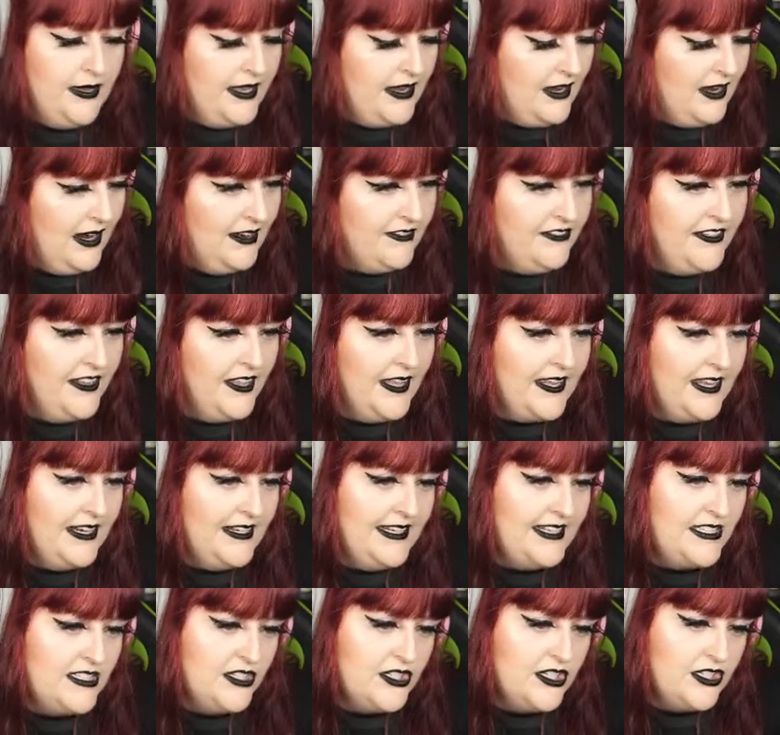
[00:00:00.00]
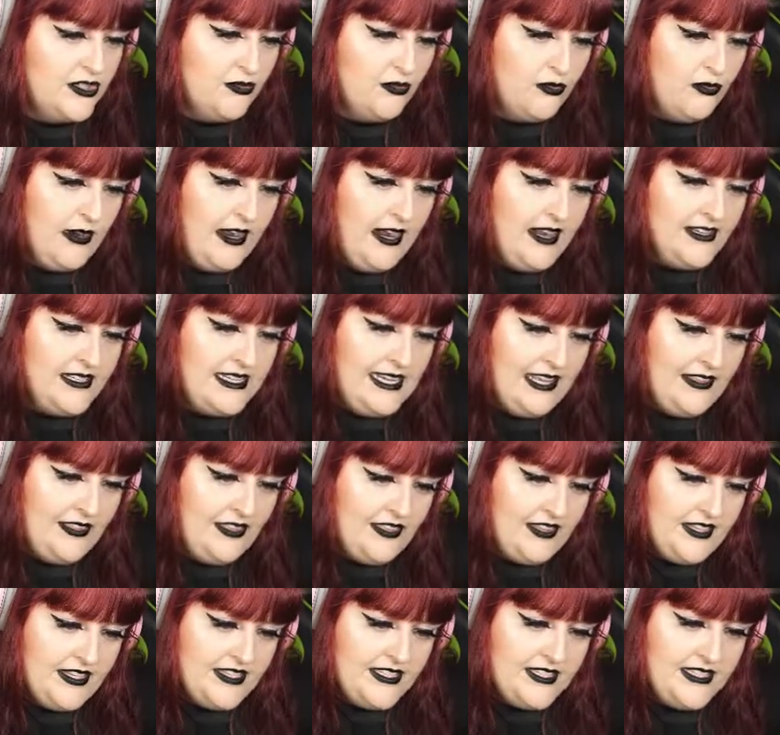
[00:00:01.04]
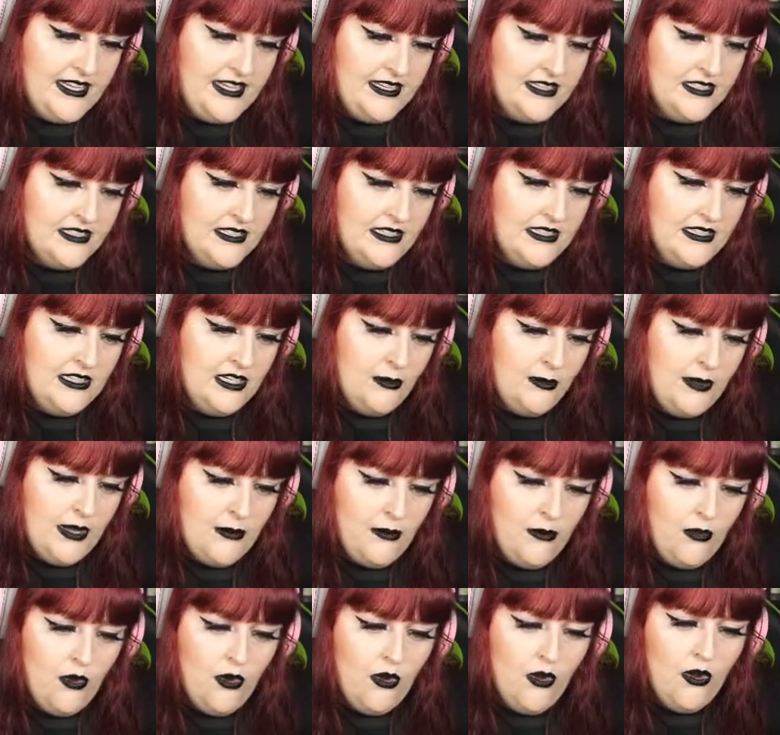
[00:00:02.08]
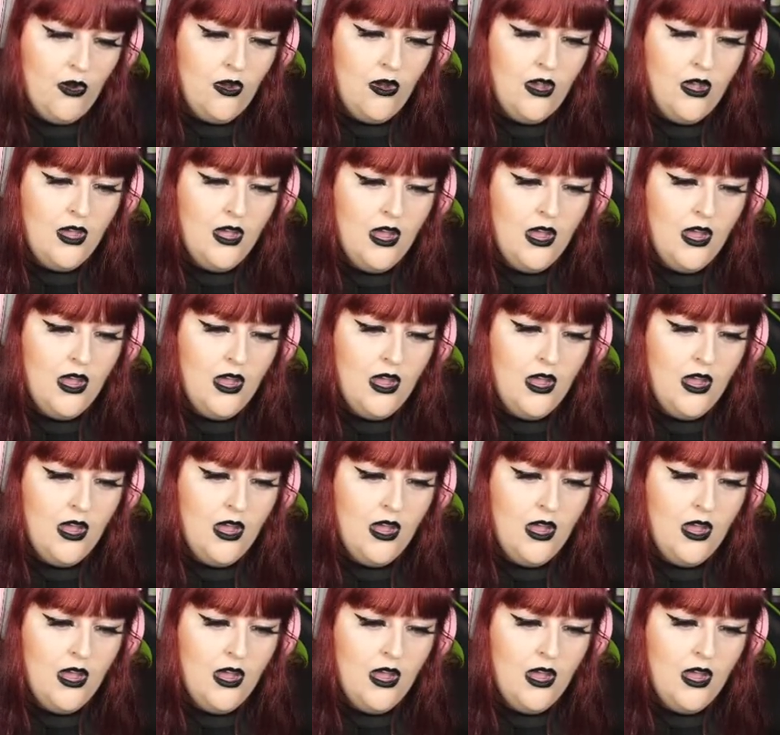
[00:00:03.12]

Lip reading: I feel like I need to just round out this end a little bit more.